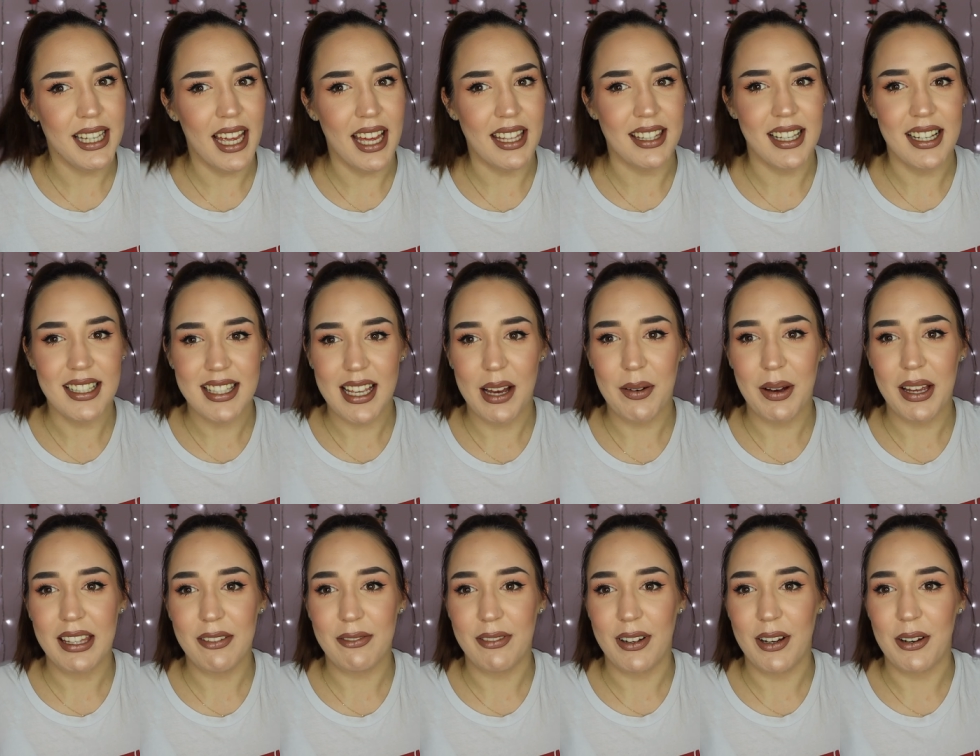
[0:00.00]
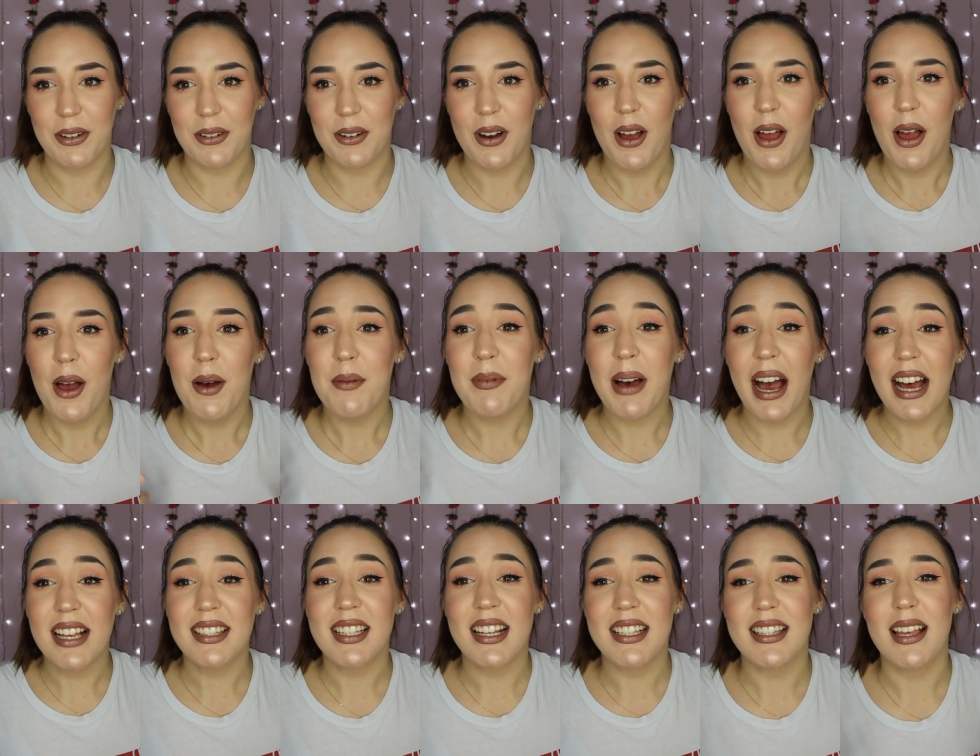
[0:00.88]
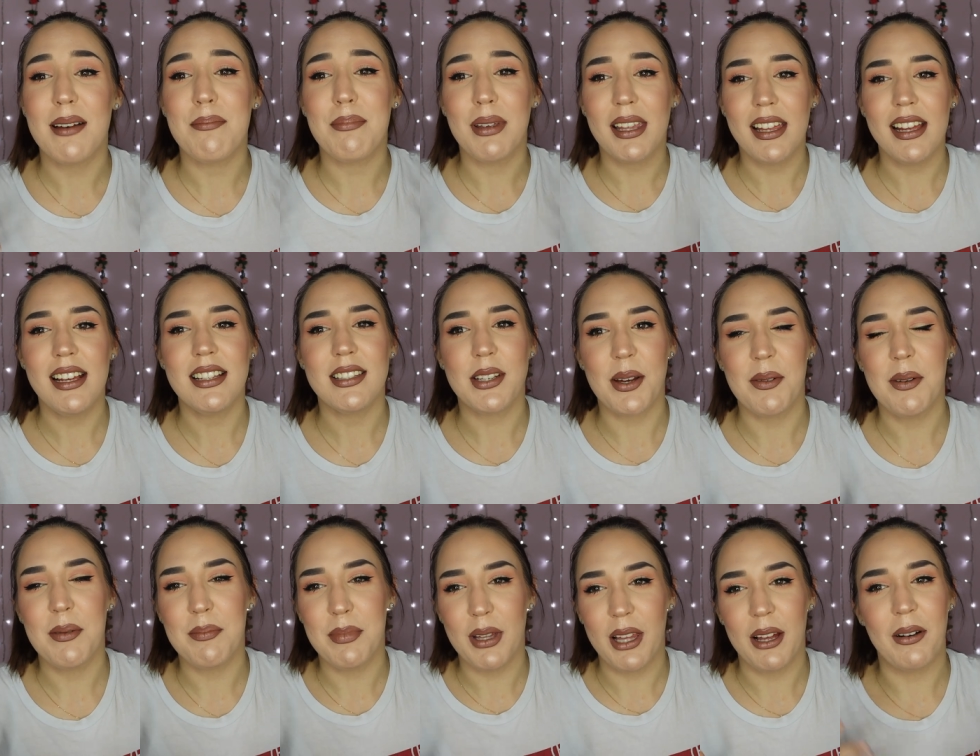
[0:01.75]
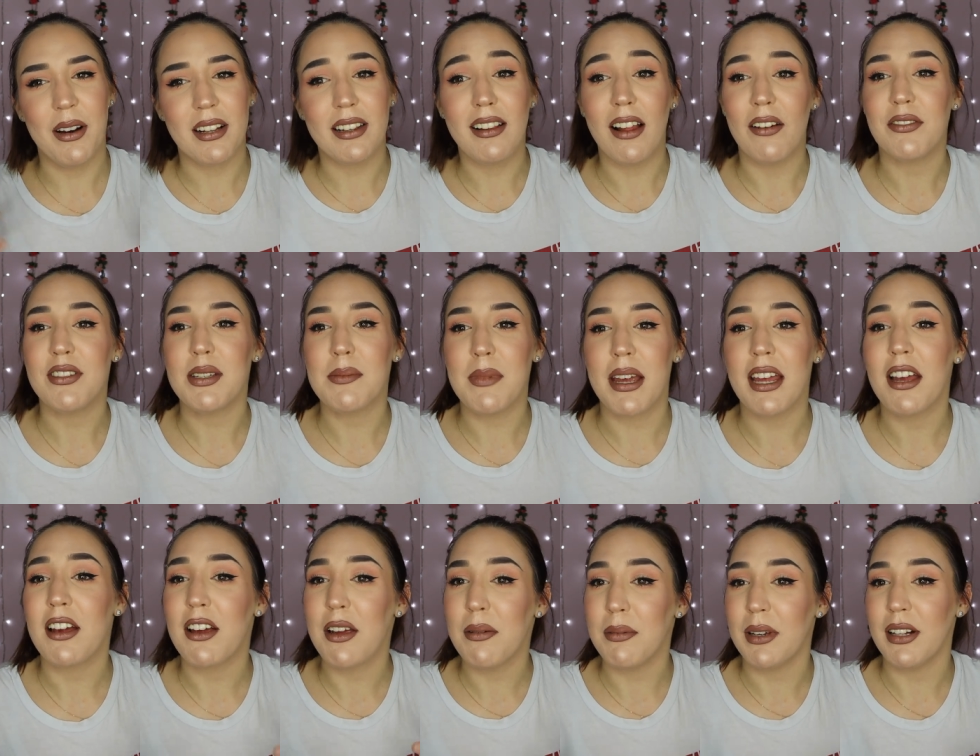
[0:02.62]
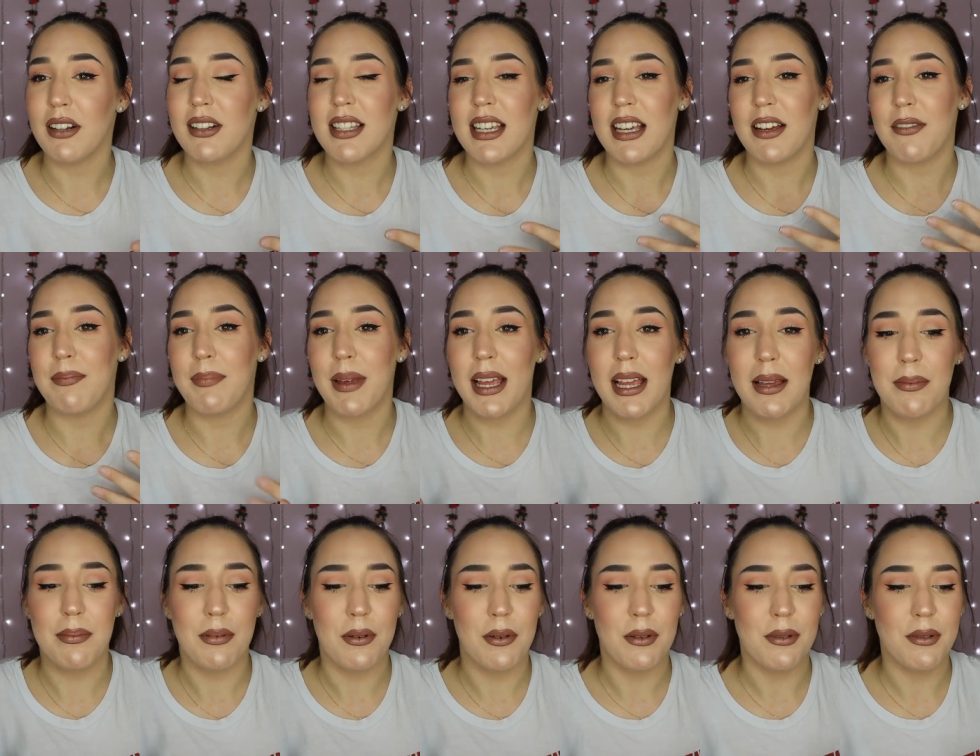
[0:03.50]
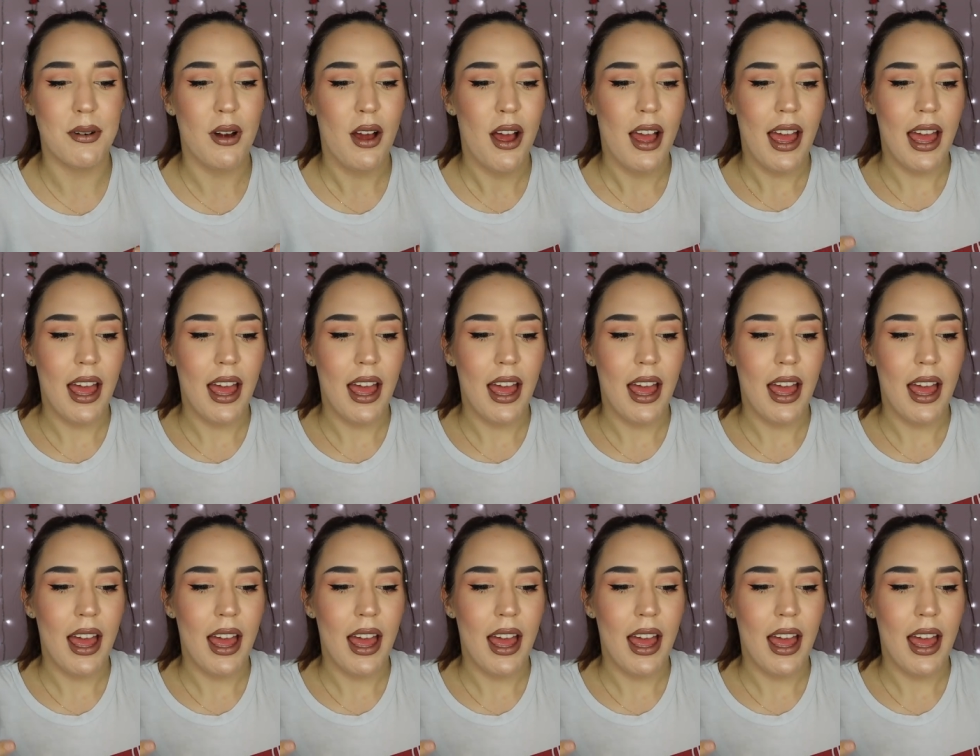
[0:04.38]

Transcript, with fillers: yeah, that's how I feel. But as I said, please comment below. I'd love to make a community of people.